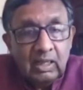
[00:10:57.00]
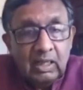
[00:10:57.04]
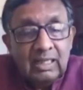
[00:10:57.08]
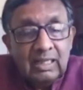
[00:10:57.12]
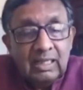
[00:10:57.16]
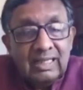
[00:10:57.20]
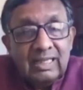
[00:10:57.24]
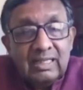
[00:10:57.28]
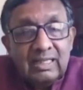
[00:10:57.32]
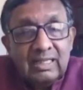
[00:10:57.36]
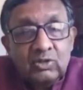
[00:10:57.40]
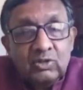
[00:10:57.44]

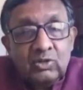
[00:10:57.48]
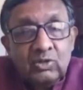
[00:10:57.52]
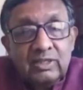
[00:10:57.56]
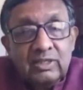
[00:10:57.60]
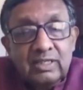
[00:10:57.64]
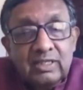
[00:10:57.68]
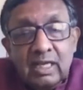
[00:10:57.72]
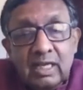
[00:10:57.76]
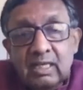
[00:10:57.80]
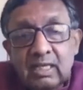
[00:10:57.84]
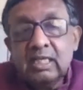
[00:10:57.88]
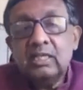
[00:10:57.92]
So
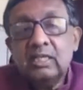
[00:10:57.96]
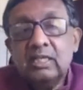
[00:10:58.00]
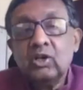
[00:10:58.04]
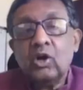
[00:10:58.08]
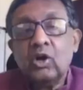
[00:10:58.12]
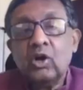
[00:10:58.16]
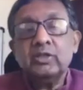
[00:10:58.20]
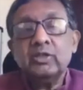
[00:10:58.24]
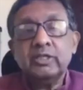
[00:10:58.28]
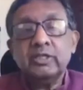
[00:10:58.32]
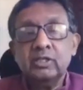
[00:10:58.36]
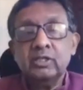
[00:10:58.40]
suddenly the
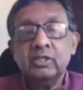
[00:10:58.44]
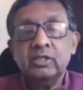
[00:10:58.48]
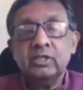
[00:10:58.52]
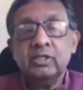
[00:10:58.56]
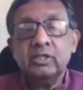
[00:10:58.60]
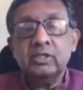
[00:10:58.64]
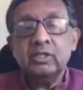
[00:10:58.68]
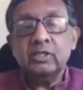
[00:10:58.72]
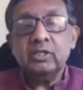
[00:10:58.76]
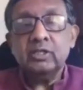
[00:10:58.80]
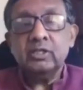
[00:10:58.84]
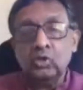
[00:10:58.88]
Constitution
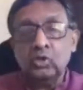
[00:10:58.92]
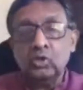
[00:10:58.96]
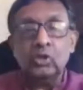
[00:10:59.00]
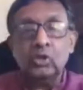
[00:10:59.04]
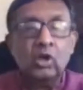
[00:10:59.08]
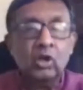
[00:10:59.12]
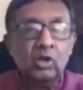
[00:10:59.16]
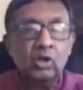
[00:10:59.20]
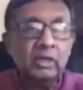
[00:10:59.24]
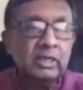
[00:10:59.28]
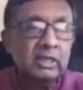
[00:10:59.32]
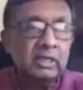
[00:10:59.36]
is no
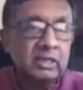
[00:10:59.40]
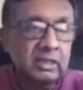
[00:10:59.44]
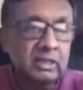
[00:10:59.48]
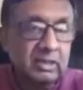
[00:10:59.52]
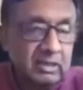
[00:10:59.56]
longer